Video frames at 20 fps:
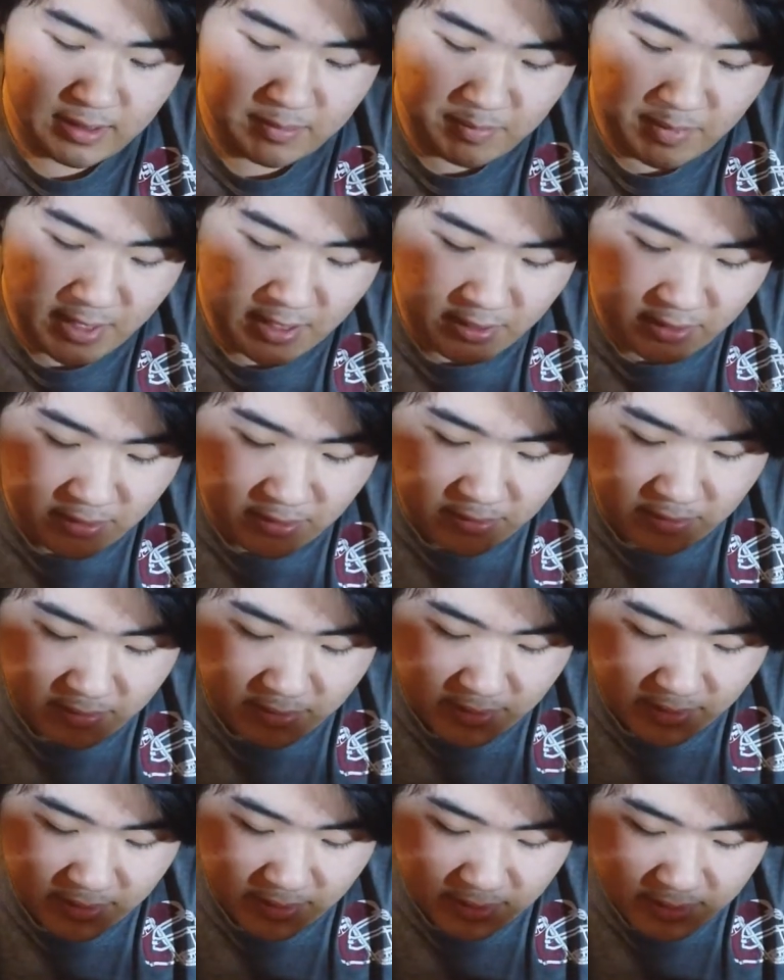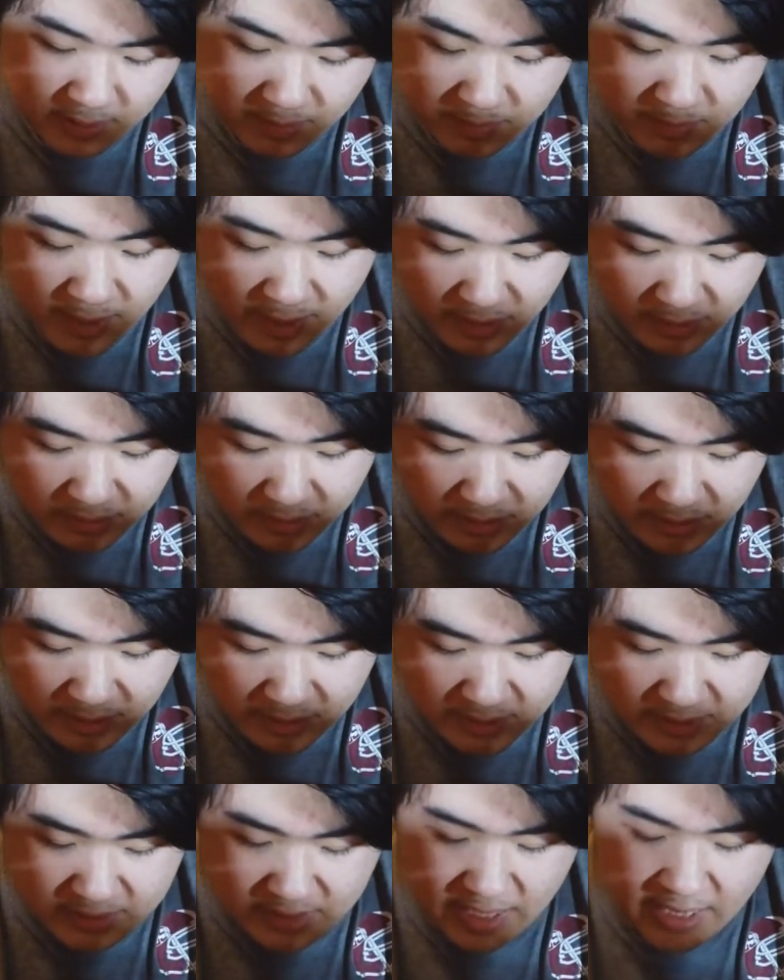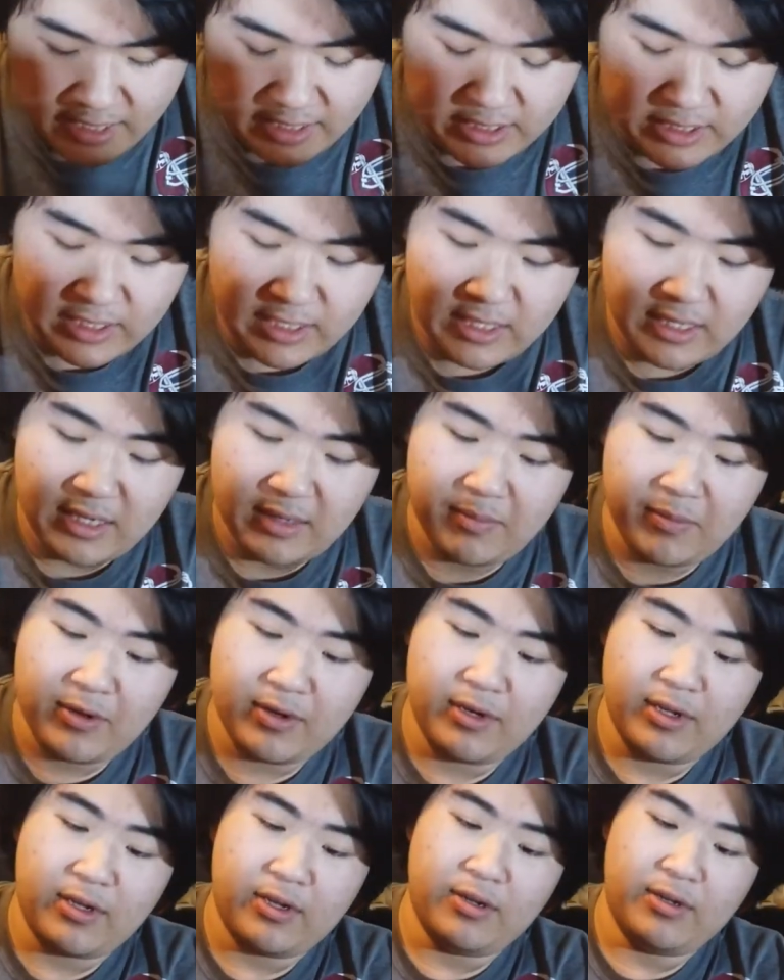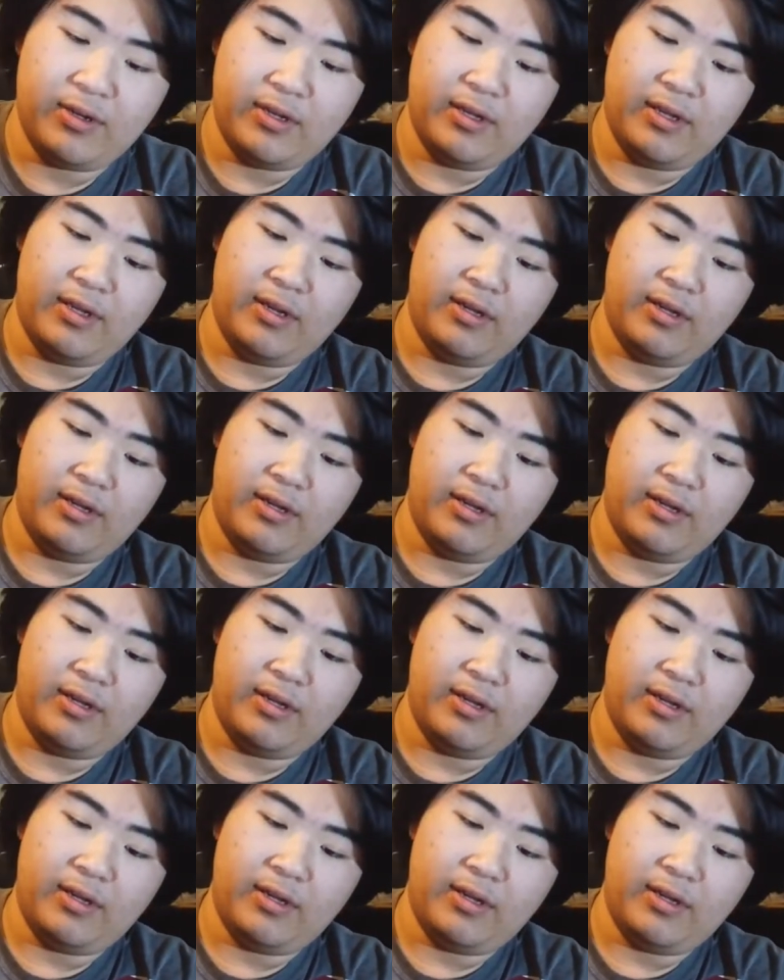metal is actually a pretty good,